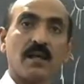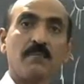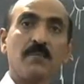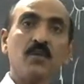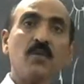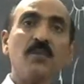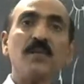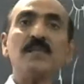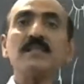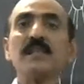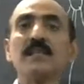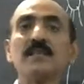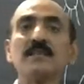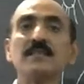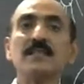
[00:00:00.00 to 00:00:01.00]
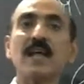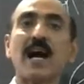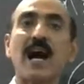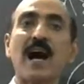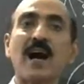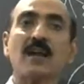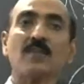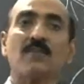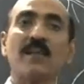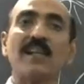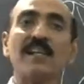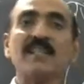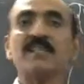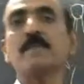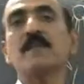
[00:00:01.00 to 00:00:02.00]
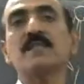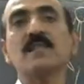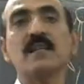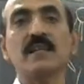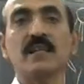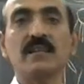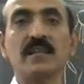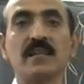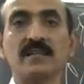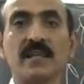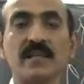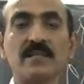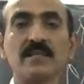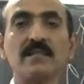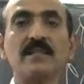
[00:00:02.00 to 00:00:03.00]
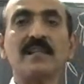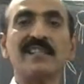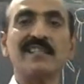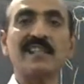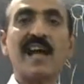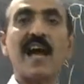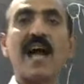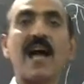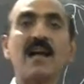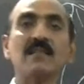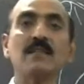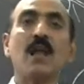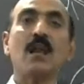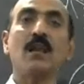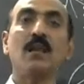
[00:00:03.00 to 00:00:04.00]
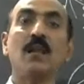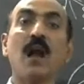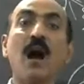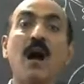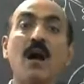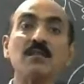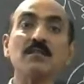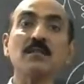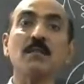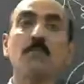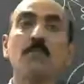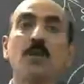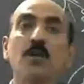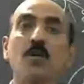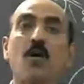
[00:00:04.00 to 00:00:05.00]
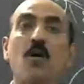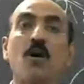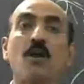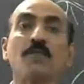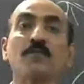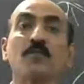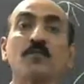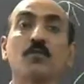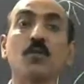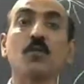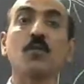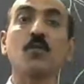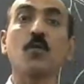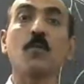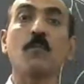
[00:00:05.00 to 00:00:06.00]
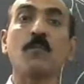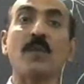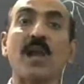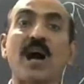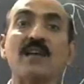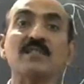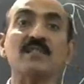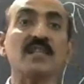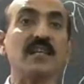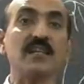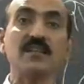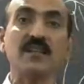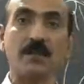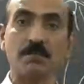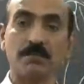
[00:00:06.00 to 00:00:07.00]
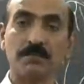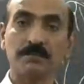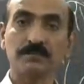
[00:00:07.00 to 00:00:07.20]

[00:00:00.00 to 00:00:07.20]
Mesophyll cells are very special in the sense it has large number of chloroplasts in them.